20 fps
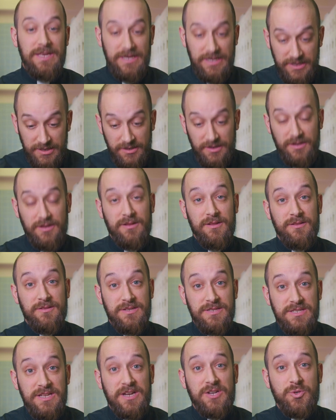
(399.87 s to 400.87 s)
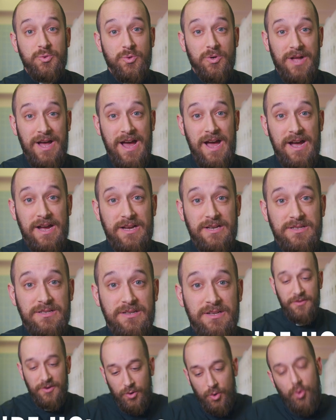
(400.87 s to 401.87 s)
in the sexual act.
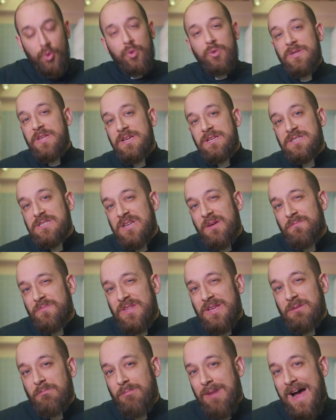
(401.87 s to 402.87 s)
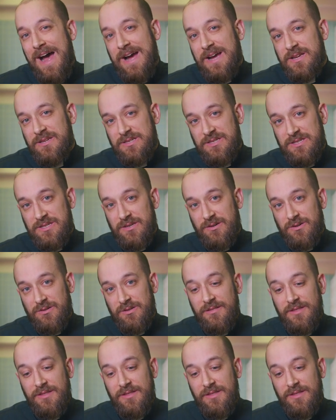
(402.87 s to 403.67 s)
They're holding something back still.